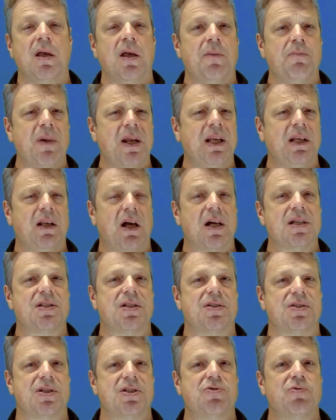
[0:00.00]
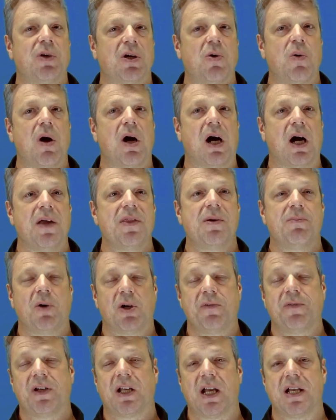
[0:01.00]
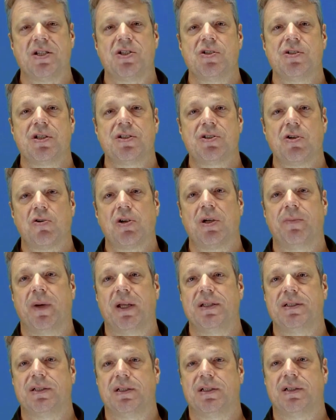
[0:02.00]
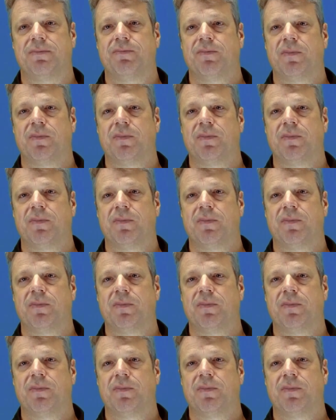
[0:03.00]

Many licenses require that modifications are documented,